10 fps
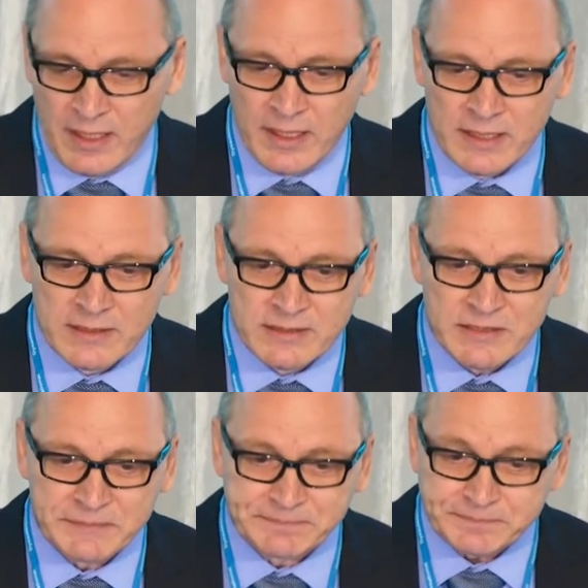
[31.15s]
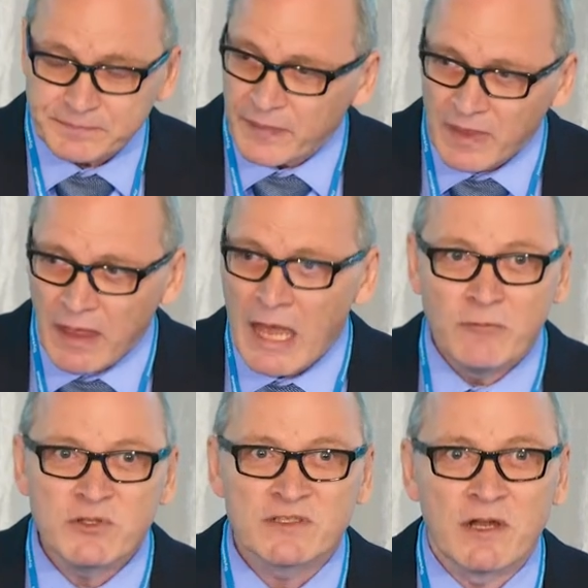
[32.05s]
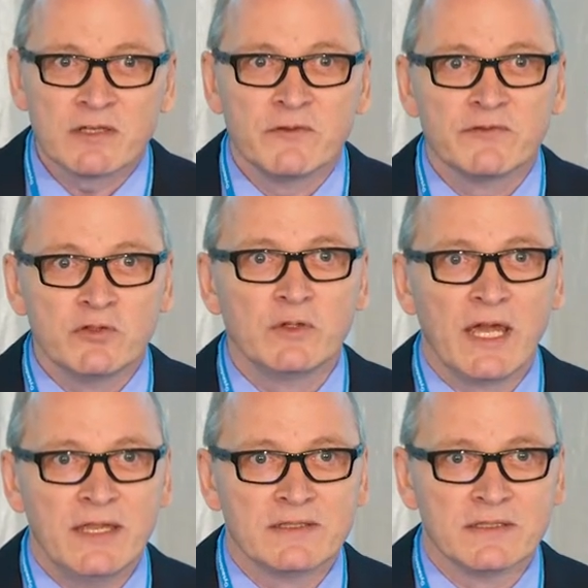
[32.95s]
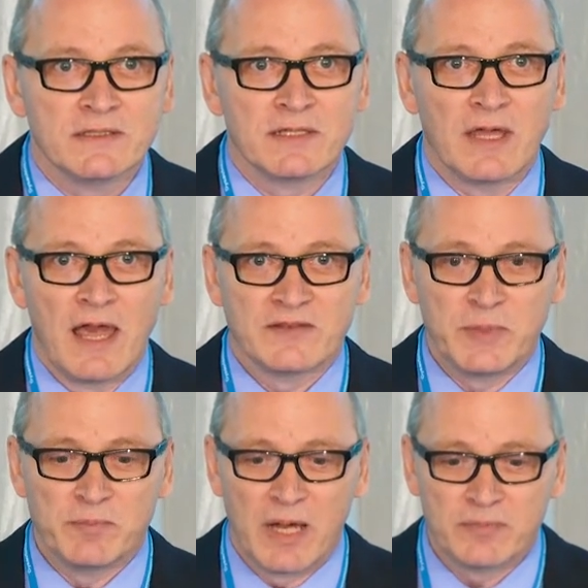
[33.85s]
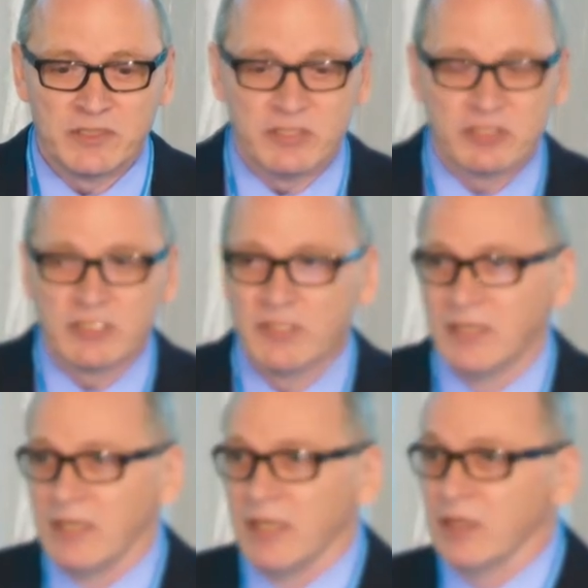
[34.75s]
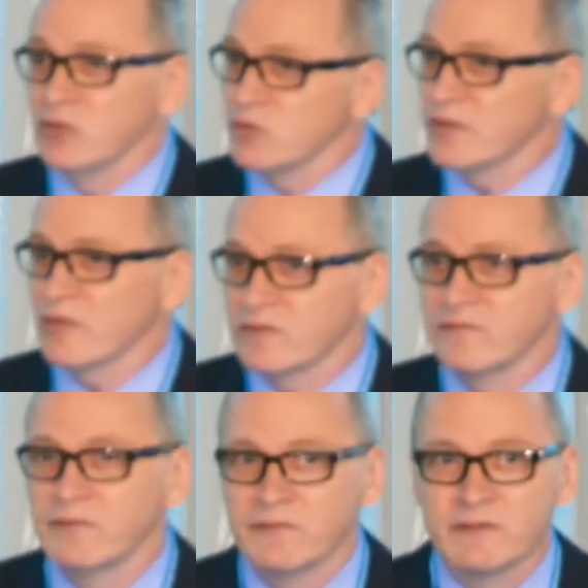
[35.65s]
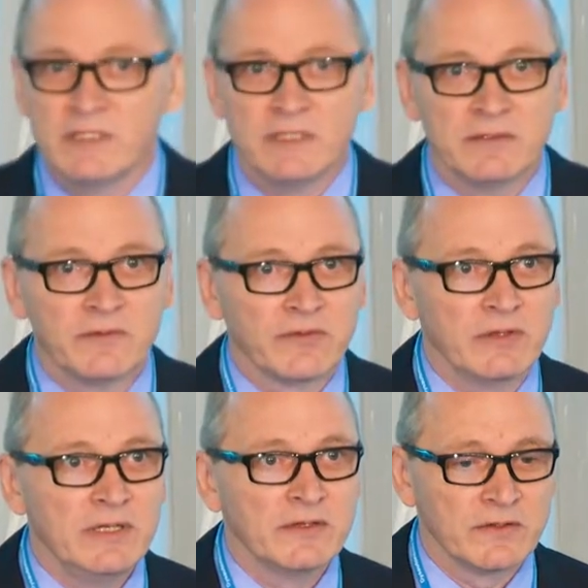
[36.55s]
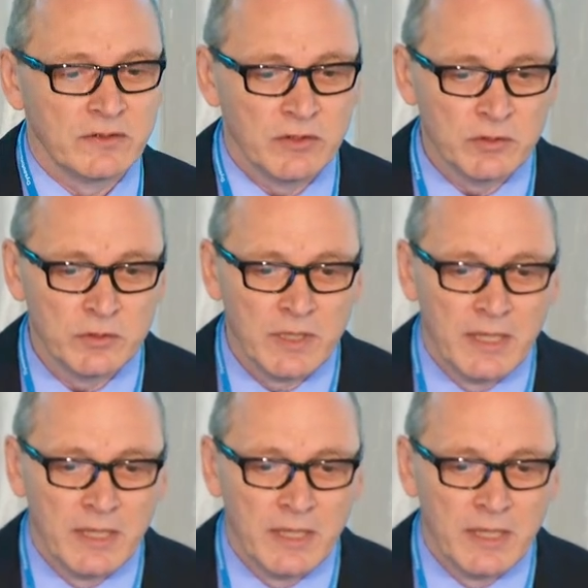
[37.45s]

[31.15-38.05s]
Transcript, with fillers: And I will start with two cases has been published in 2015, 3 years ago.